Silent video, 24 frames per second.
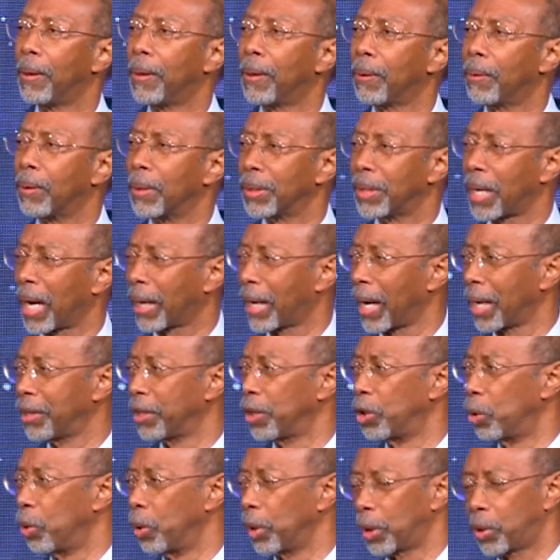What does that got to
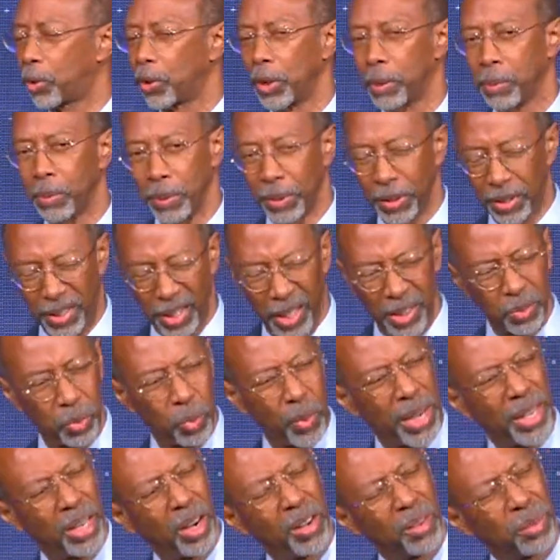do with Christmas? Just
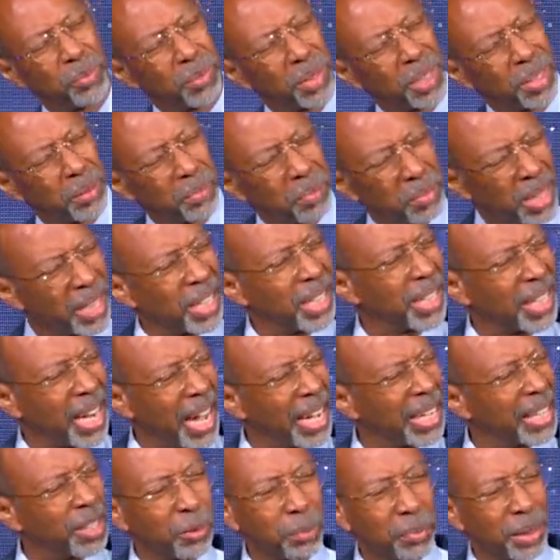wait on me a minute. I
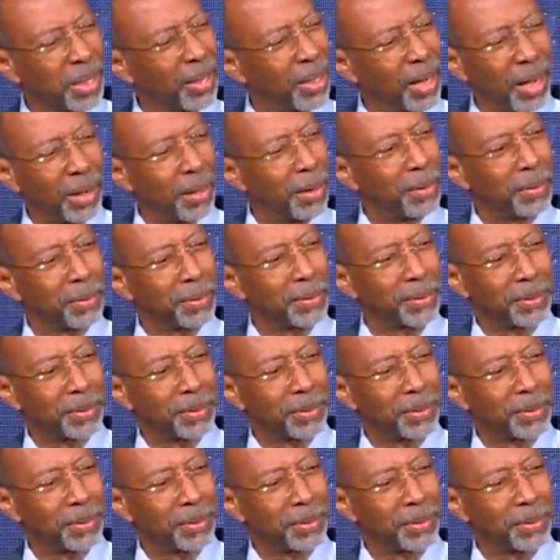ain't going to be long.